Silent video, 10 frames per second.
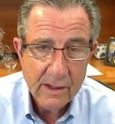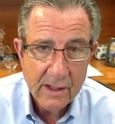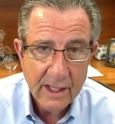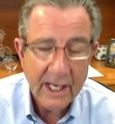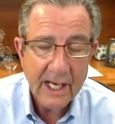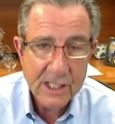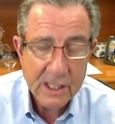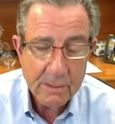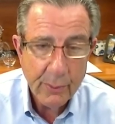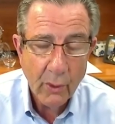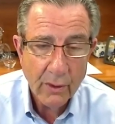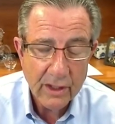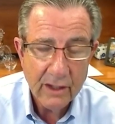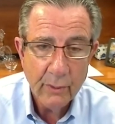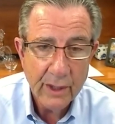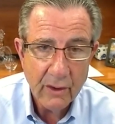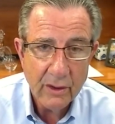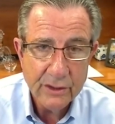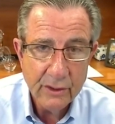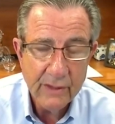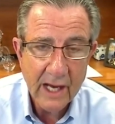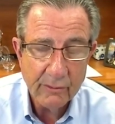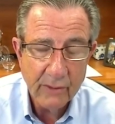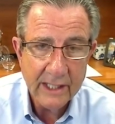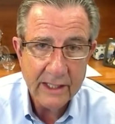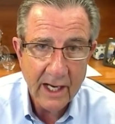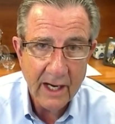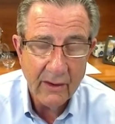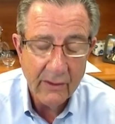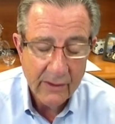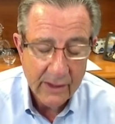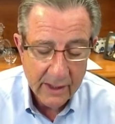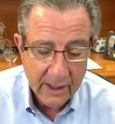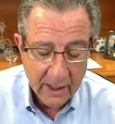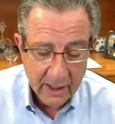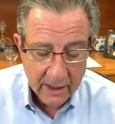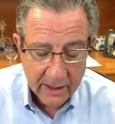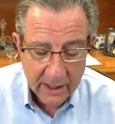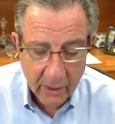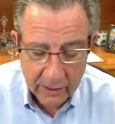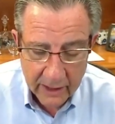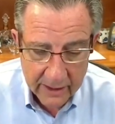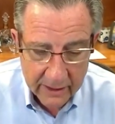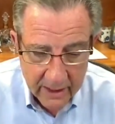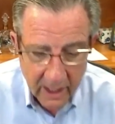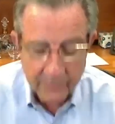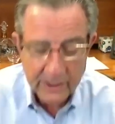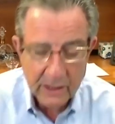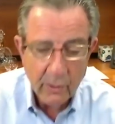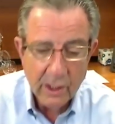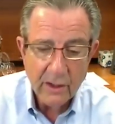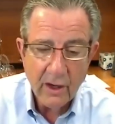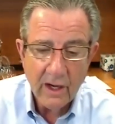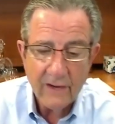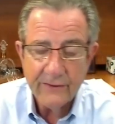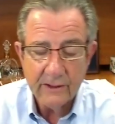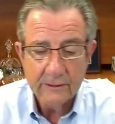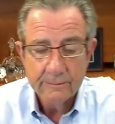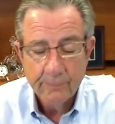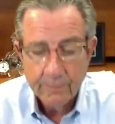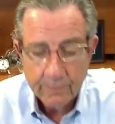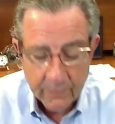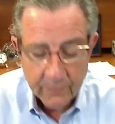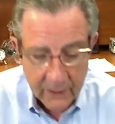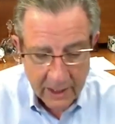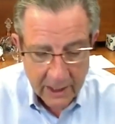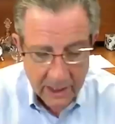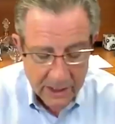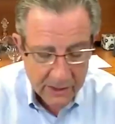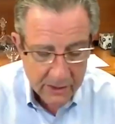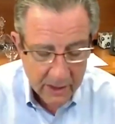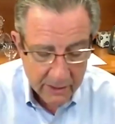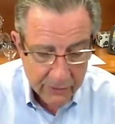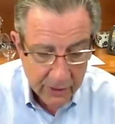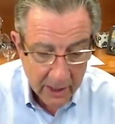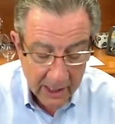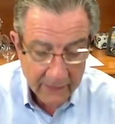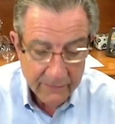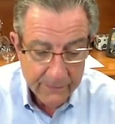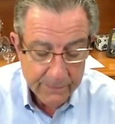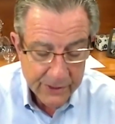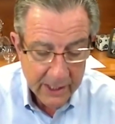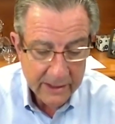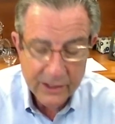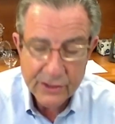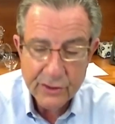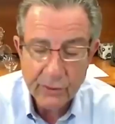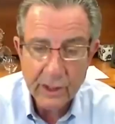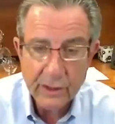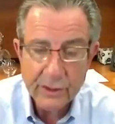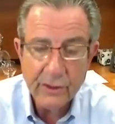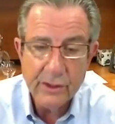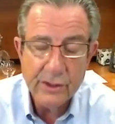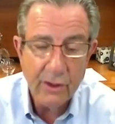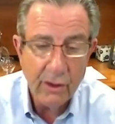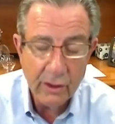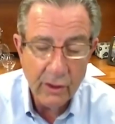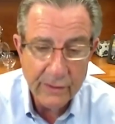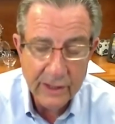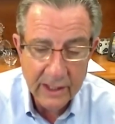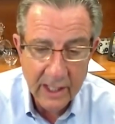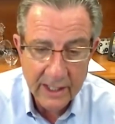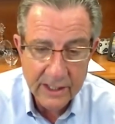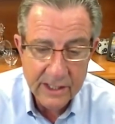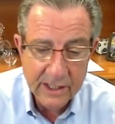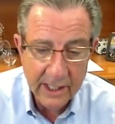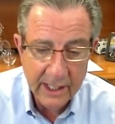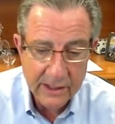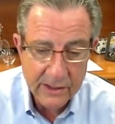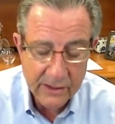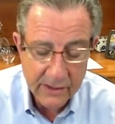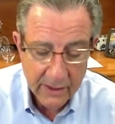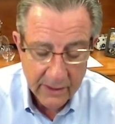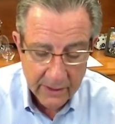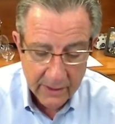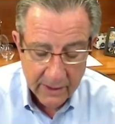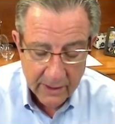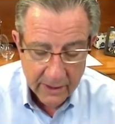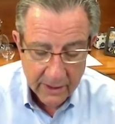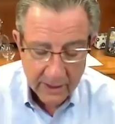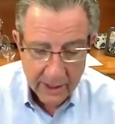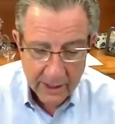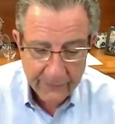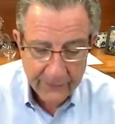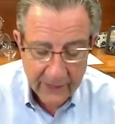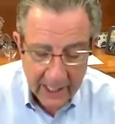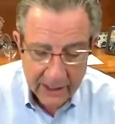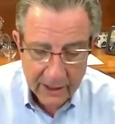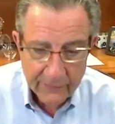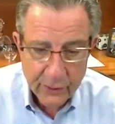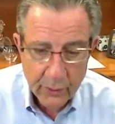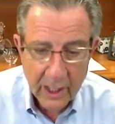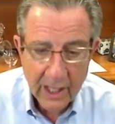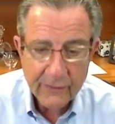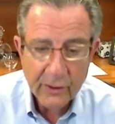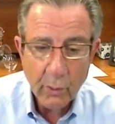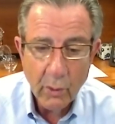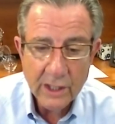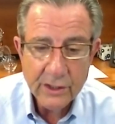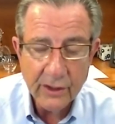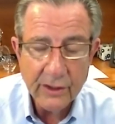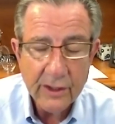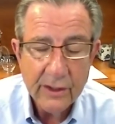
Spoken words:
It's important that we all do that right now. The only other comment I want to offer is, and I've said this to realtors all over the United States, if any of you ever wondered